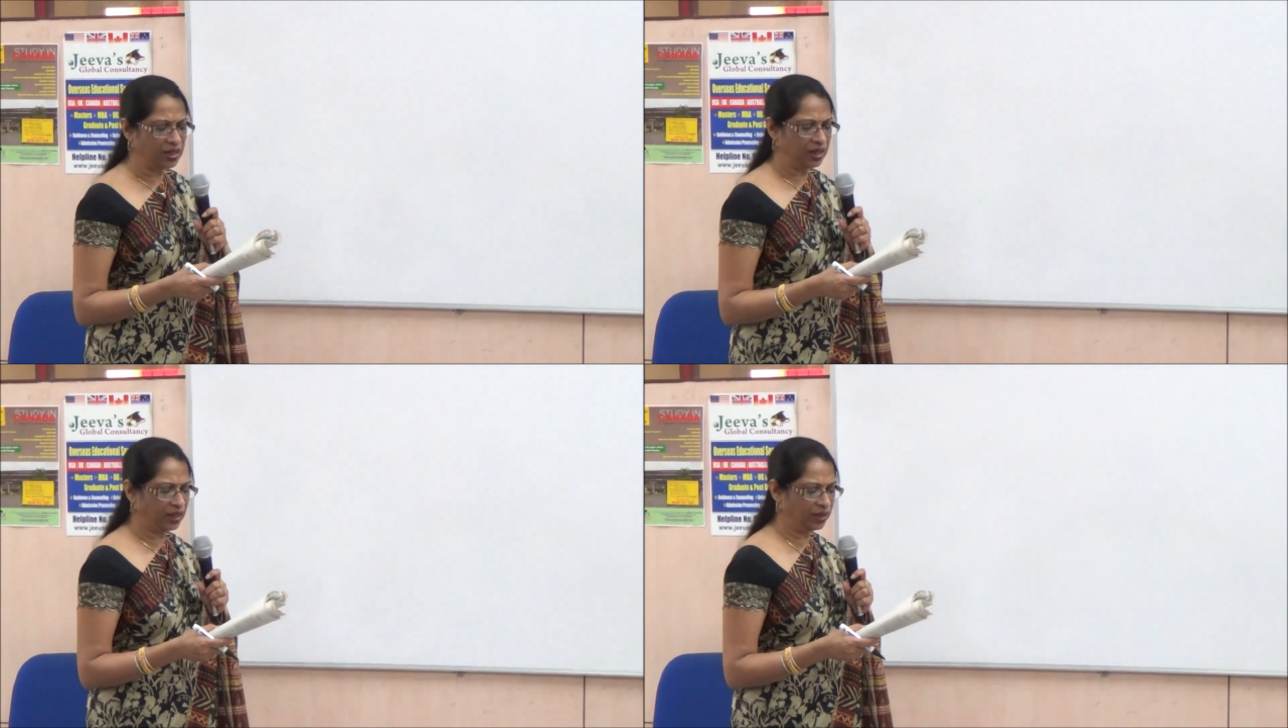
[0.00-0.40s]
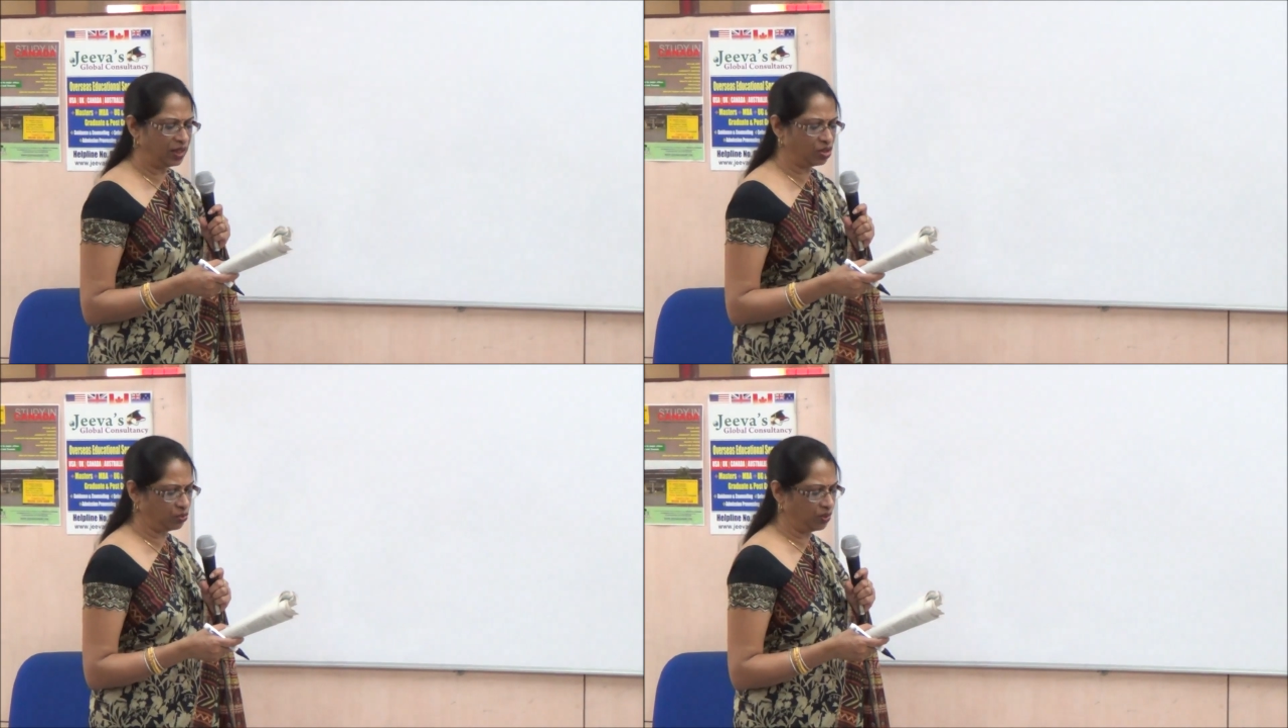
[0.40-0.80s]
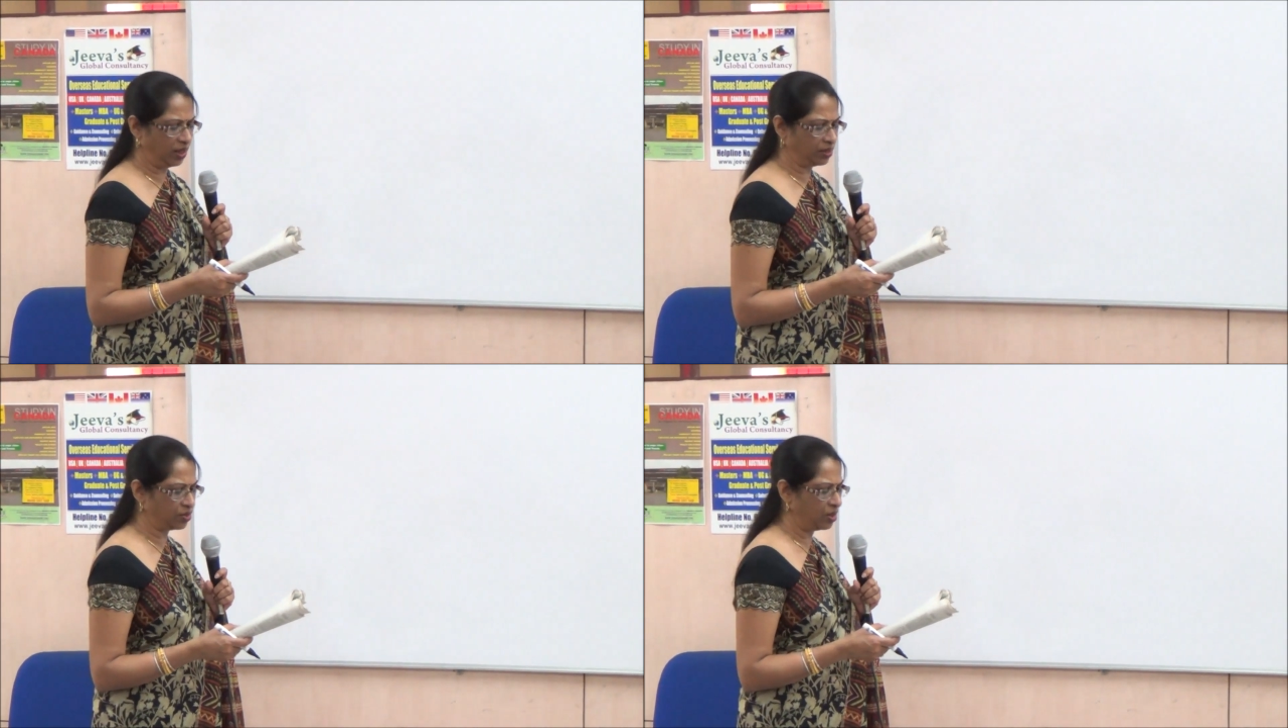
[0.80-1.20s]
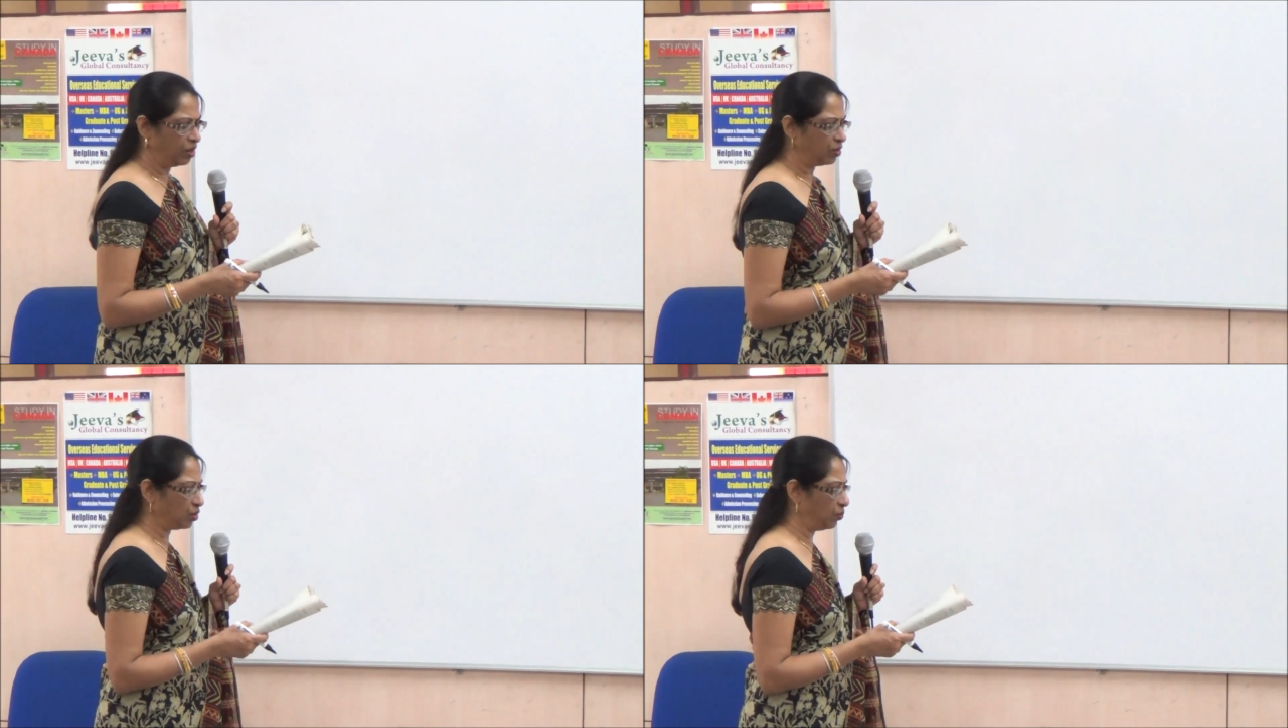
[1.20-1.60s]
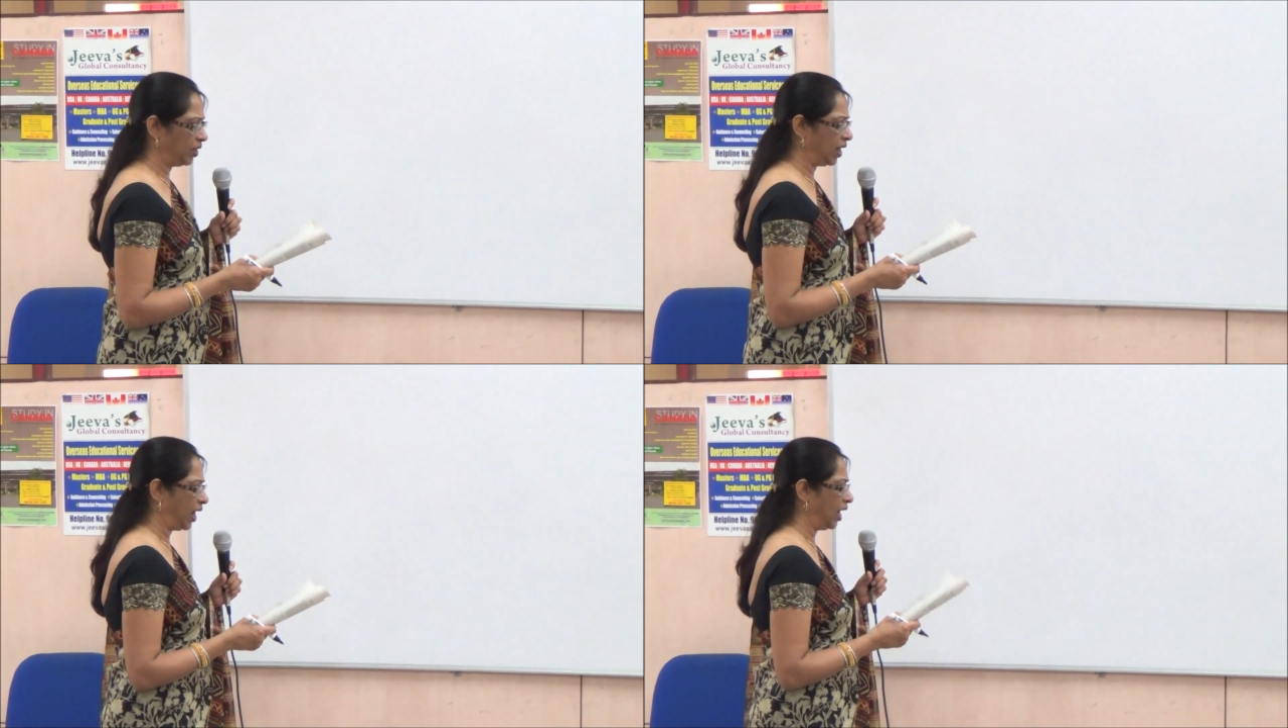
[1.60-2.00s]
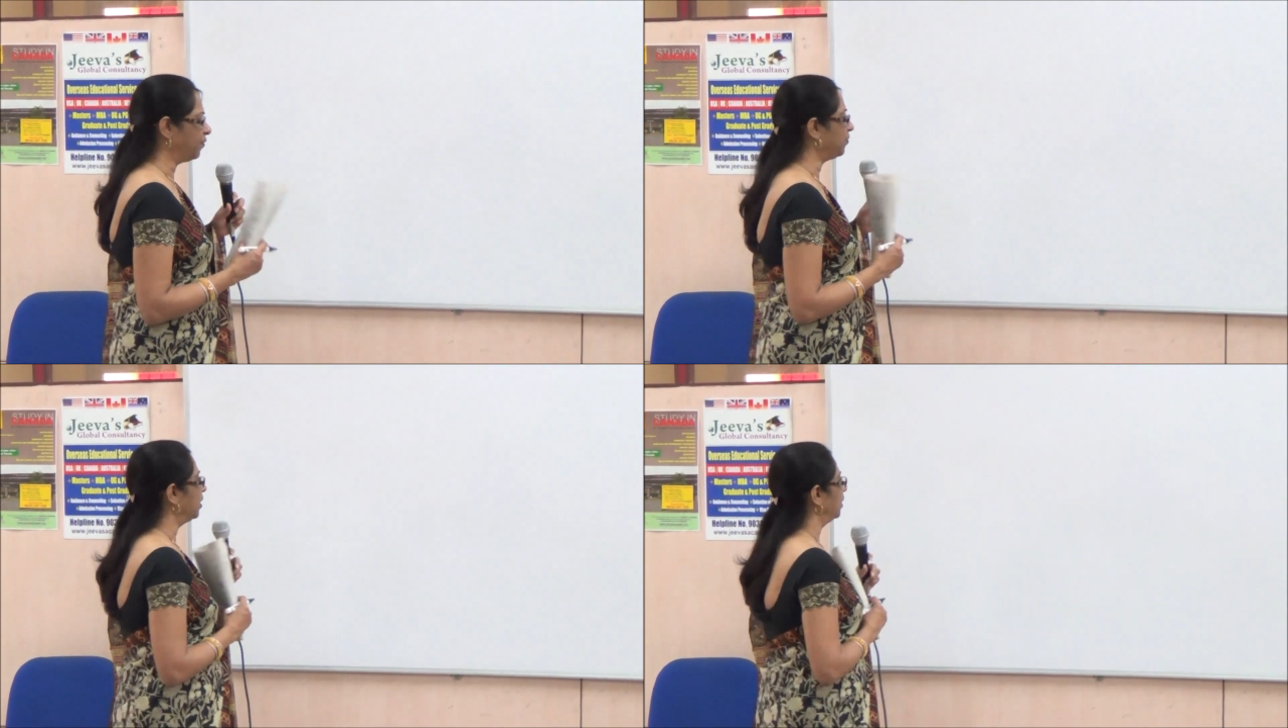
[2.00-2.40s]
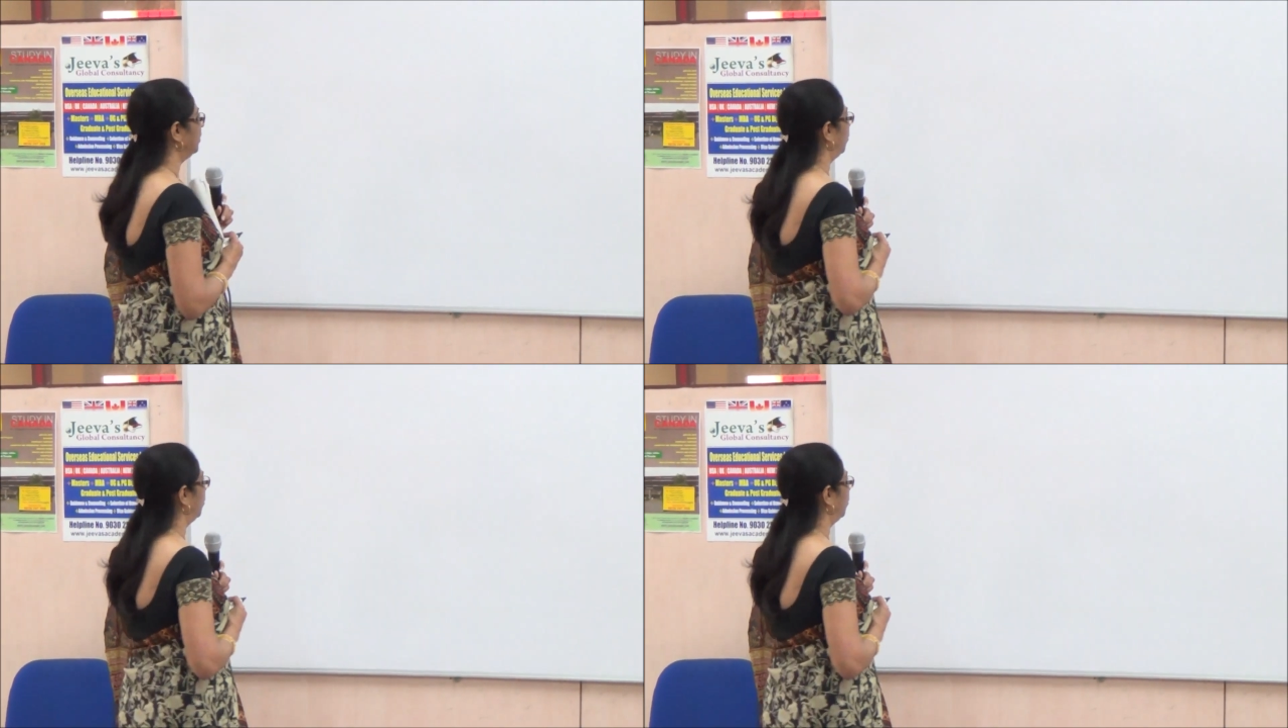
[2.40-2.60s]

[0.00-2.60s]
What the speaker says: in these 2 lakes. So we have the